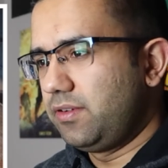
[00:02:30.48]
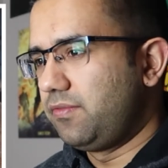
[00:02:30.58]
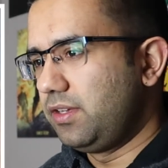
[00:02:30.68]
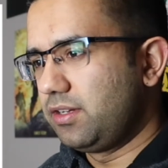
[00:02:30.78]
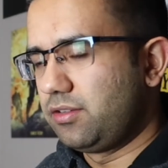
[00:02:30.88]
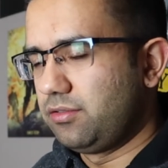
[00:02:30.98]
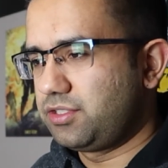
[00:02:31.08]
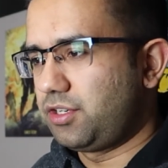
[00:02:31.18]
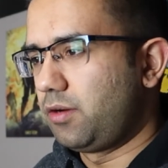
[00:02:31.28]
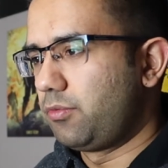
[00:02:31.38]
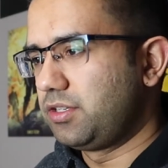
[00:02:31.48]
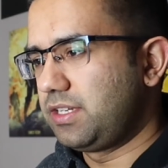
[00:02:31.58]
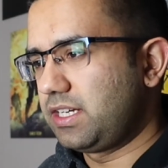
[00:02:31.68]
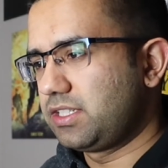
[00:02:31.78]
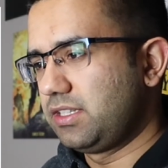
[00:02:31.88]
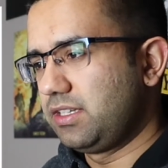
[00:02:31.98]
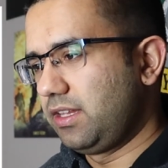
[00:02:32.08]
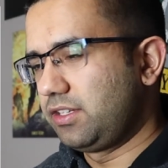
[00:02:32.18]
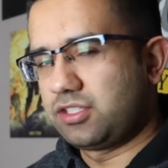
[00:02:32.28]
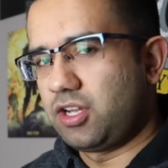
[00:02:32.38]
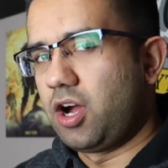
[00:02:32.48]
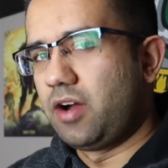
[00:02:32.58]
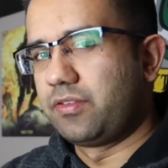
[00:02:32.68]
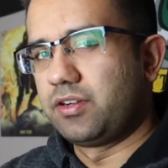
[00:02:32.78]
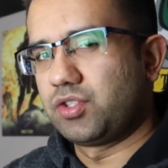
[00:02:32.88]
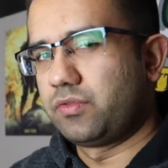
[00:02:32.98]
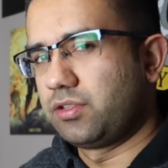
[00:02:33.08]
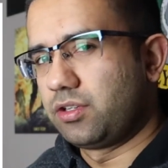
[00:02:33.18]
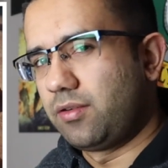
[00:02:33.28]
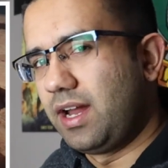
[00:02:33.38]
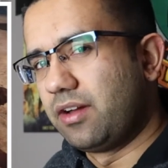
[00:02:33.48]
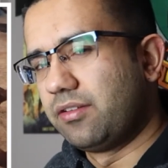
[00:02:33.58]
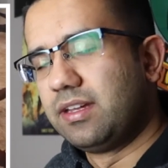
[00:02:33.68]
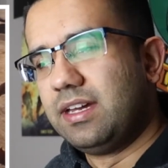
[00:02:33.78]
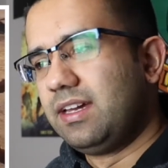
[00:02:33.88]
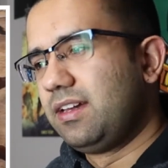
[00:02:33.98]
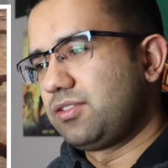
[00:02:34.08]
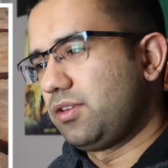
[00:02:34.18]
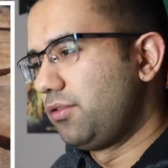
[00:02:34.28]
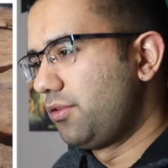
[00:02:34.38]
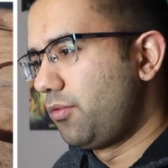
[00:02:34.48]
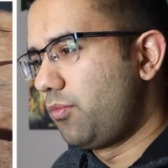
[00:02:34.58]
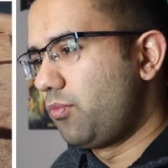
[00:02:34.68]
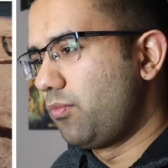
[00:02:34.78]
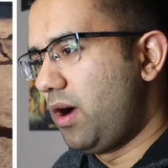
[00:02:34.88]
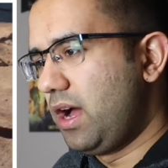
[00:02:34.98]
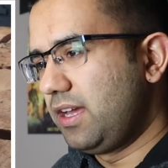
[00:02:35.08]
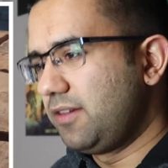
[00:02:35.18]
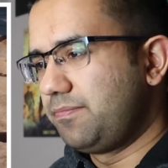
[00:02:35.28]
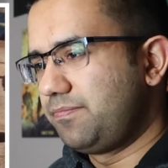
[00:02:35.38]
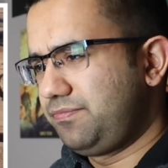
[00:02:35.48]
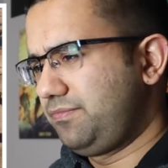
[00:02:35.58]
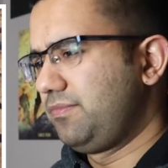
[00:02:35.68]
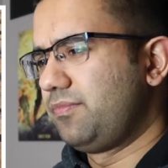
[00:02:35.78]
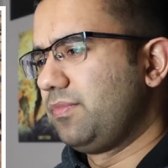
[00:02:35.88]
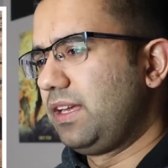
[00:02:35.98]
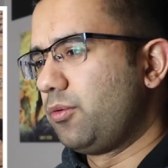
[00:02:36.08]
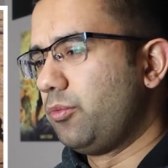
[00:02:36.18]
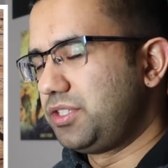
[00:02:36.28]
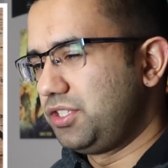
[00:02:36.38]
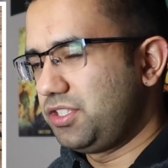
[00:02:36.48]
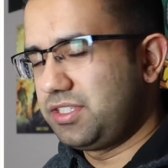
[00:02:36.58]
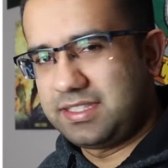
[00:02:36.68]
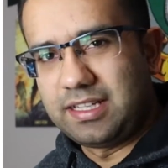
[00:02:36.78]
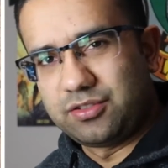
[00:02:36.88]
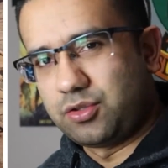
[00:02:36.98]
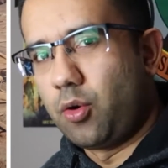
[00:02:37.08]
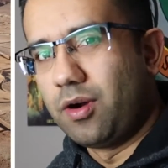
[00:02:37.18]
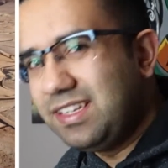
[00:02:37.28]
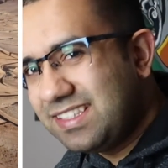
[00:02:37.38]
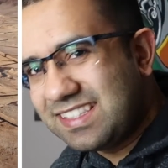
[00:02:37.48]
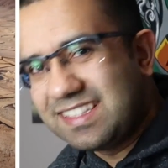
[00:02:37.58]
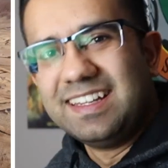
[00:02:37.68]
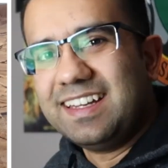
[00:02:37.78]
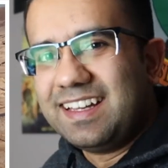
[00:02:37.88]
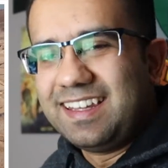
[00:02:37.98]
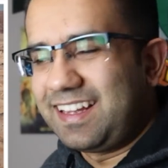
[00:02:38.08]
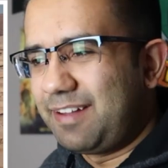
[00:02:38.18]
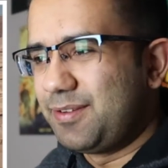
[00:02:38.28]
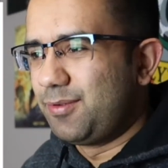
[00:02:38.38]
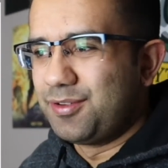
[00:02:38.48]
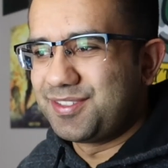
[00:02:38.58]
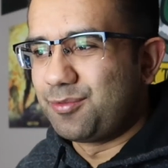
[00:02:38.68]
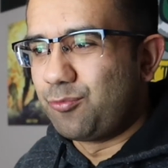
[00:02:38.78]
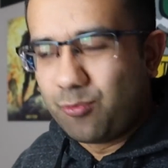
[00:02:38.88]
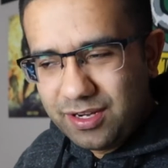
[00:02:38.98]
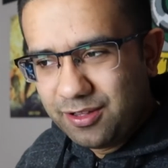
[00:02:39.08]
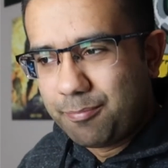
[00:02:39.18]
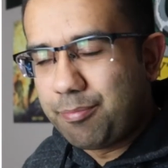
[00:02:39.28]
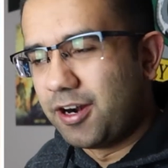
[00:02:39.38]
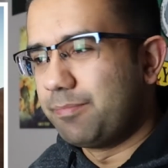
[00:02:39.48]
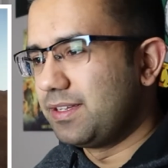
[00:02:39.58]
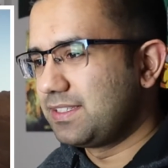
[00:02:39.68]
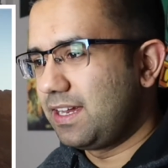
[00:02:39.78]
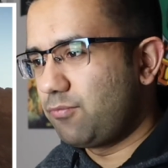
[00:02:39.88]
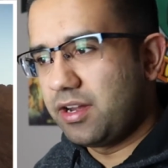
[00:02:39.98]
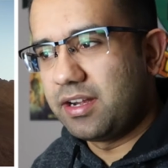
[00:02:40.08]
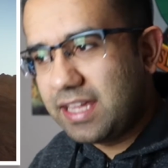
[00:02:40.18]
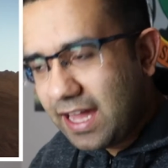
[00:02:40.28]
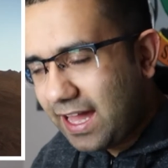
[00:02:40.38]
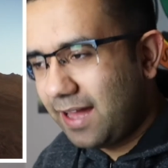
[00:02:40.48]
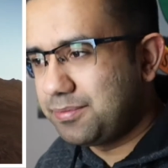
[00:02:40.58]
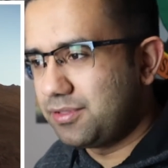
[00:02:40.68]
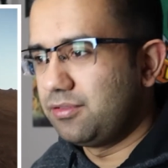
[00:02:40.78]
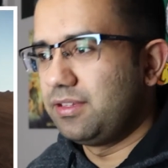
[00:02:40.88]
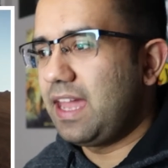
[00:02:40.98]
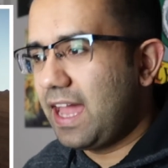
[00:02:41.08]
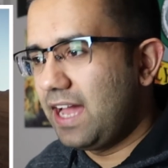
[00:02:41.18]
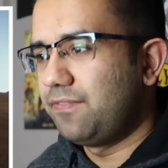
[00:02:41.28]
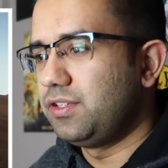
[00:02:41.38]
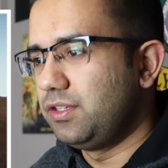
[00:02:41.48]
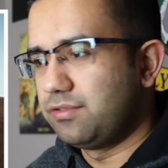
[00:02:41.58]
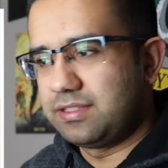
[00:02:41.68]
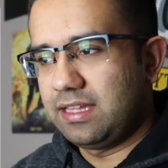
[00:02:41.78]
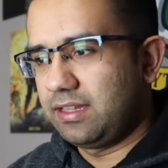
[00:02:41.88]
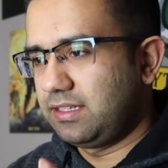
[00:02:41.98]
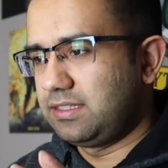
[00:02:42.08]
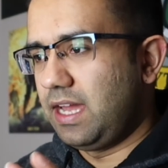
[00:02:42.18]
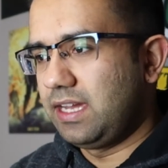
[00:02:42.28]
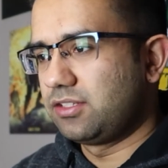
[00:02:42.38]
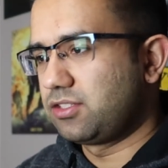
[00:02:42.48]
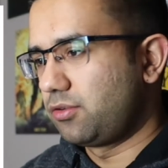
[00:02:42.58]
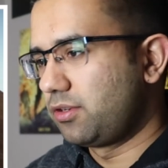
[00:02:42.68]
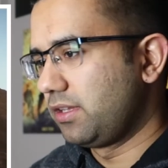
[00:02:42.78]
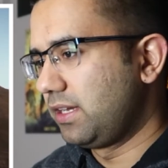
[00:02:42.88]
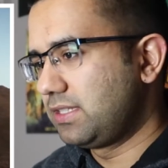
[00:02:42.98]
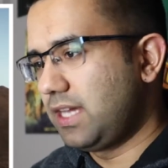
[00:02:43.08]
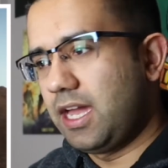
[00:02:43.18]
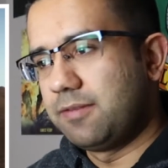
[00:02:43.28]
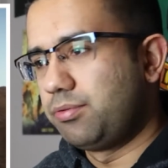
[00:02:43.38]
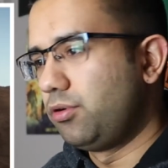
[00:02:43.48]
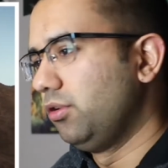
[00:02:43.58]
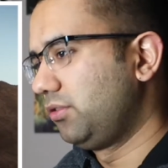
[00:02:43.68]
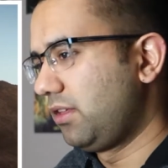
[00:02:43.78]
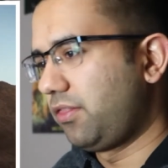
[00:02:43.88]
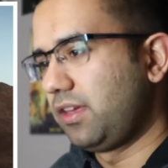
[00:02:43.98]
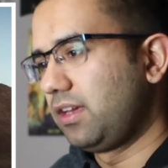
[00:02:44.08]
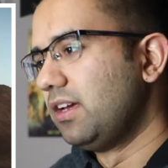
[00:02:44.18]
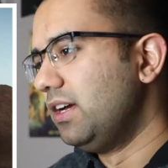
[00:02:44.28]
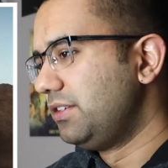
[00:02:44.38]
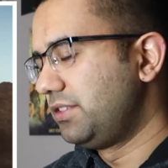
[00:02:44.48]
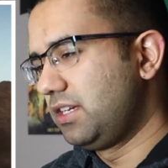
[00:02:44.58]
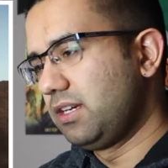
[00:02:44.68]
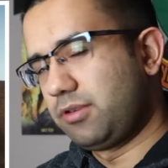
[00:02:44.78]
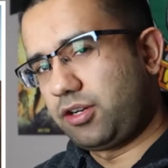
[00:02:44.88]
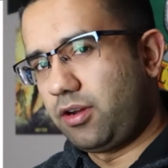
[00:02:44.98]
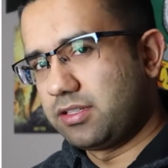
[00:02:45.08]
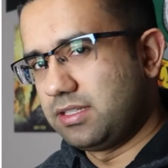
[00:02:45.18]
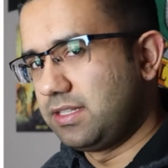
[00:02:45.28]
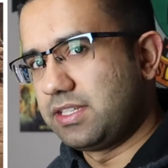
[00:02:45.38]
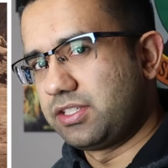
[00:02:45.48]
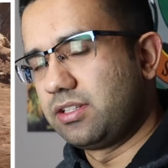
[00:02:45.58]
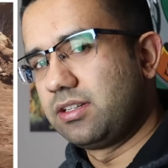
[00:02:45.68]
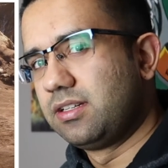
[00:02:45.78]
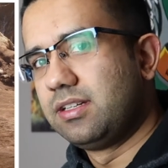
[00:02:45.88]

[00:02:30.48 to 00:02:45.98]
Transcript: every vehicle in Star Wars actually, like, just hovers over the ground. So I don't know why. Like, was it just to sell toys? Like, I what was the real purpose? Like, why did he absolutely have to use that, like, dinosaur, like, tadpole-looking thing to get him across the desert?